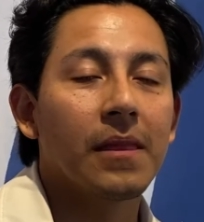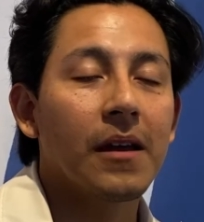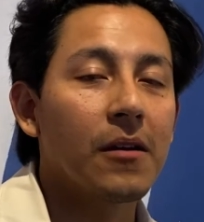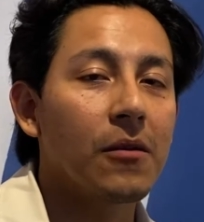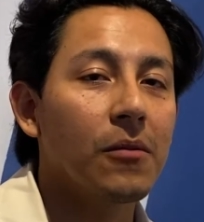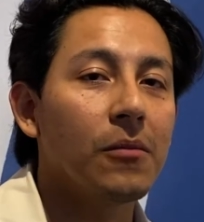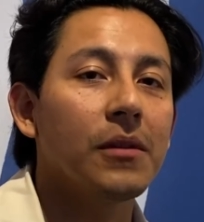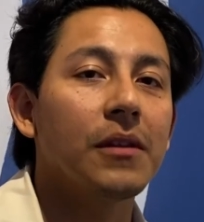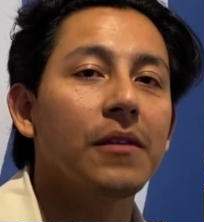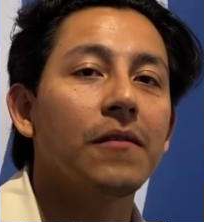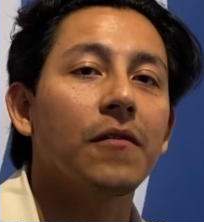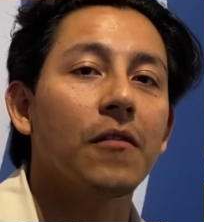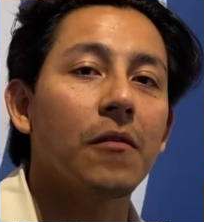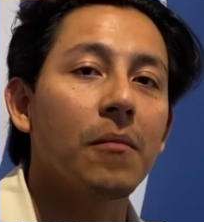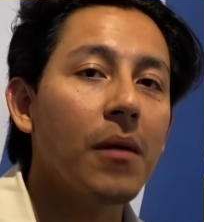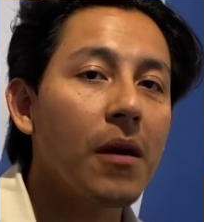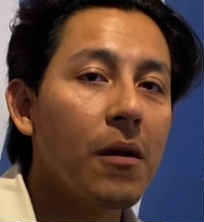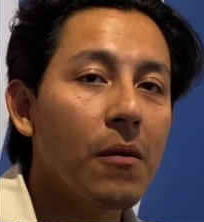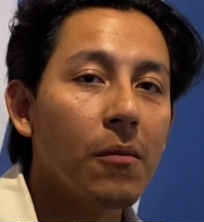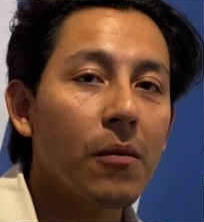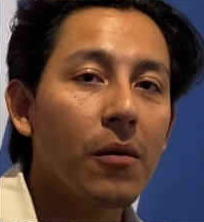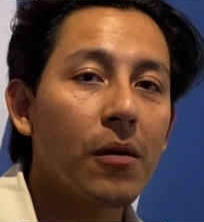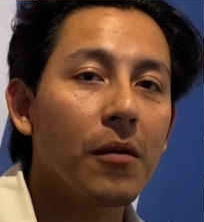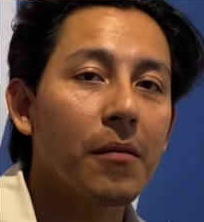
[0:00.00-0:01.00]
Not only for
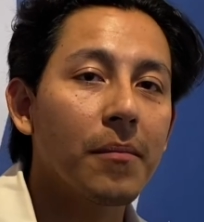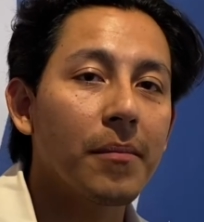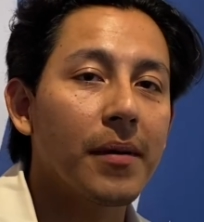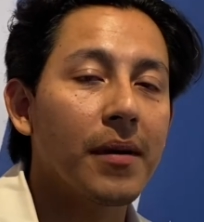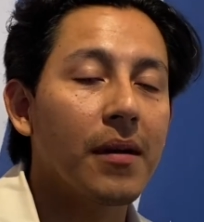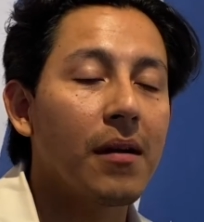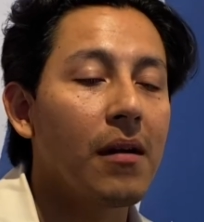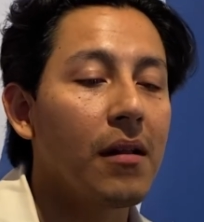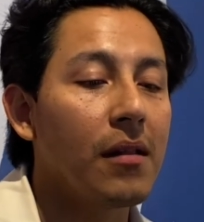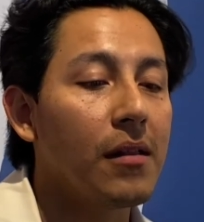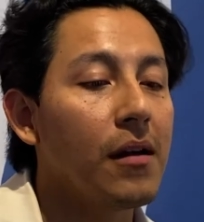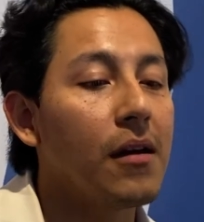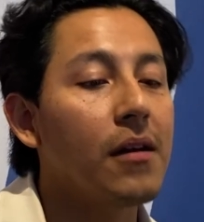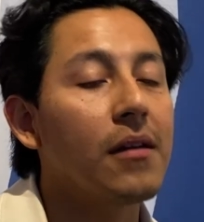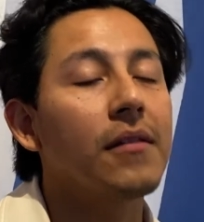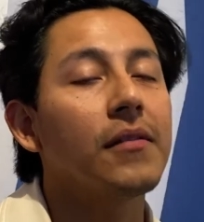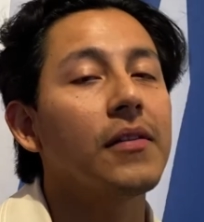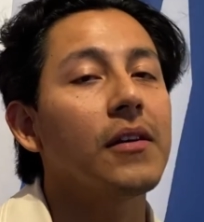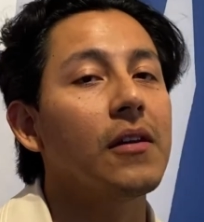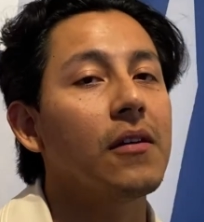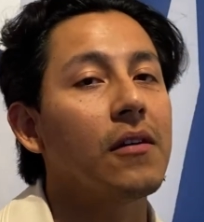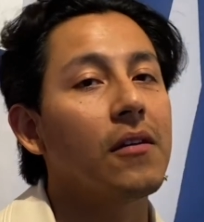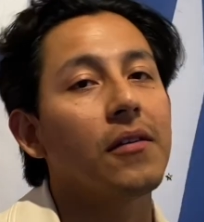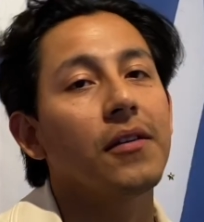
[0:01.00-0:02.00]
my work, but a lot of
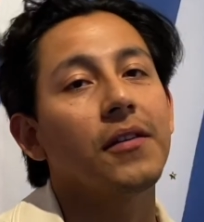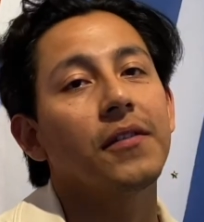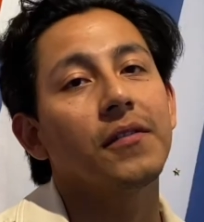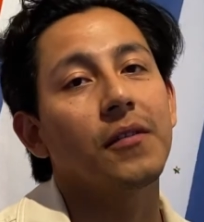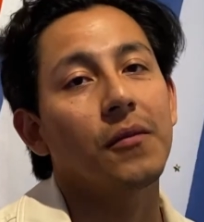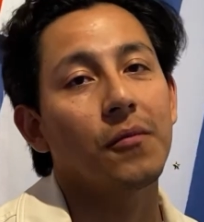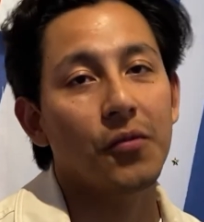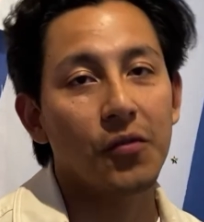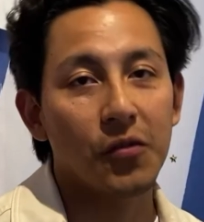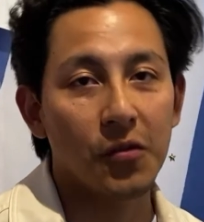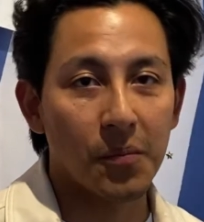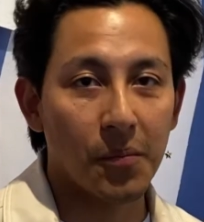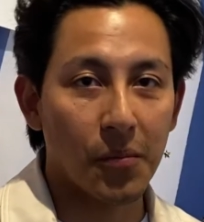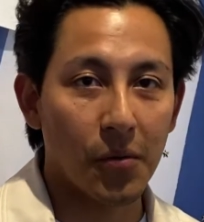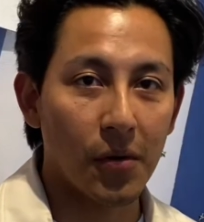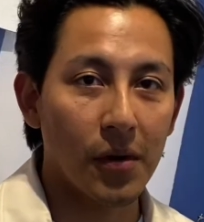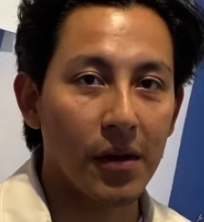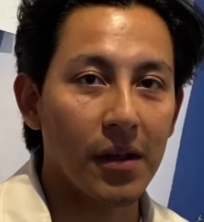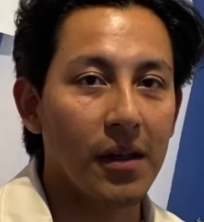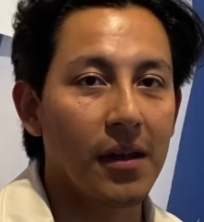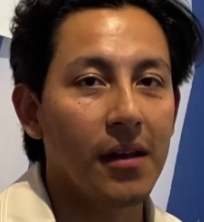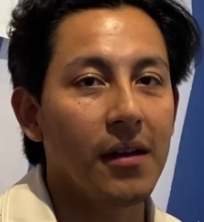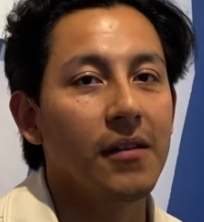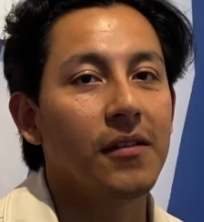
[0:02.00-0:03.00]
the artists that we're
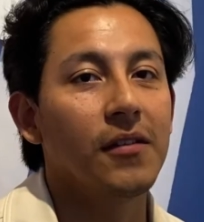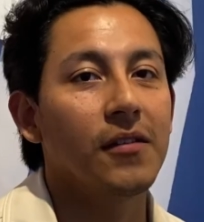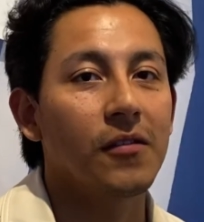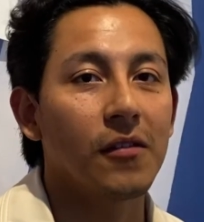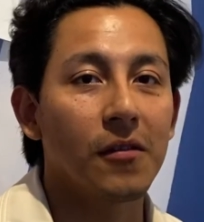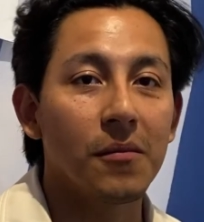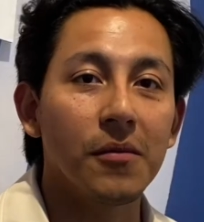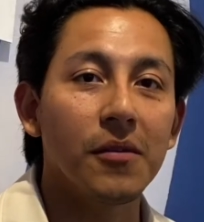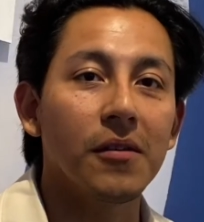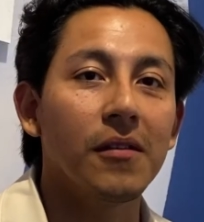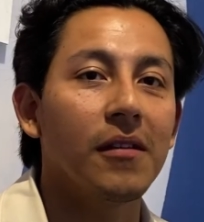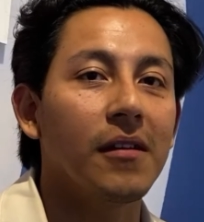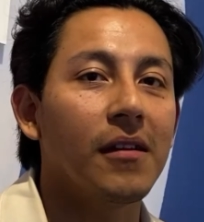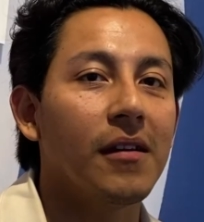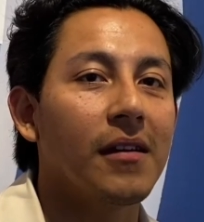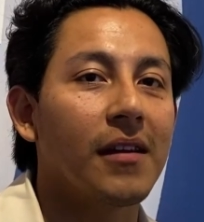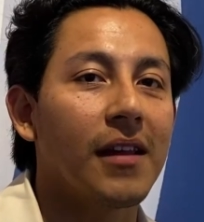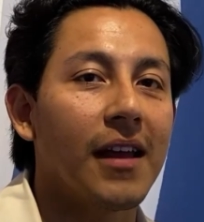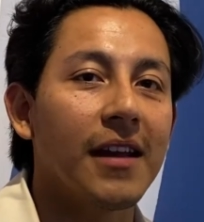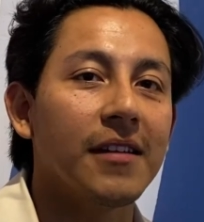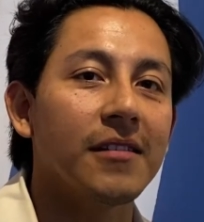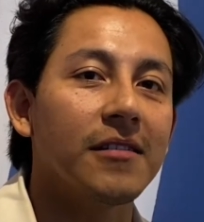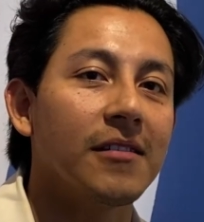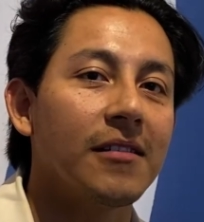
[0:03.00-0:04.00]
supporting in this community in
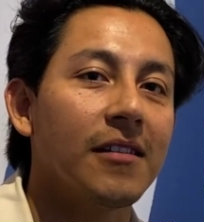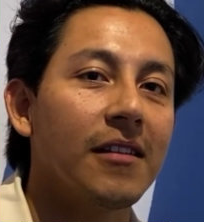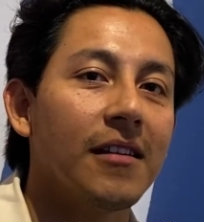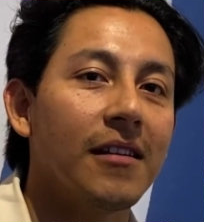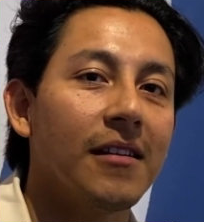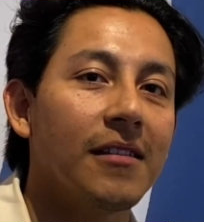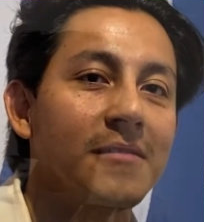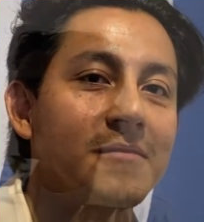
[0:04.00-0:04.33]
Kansas City.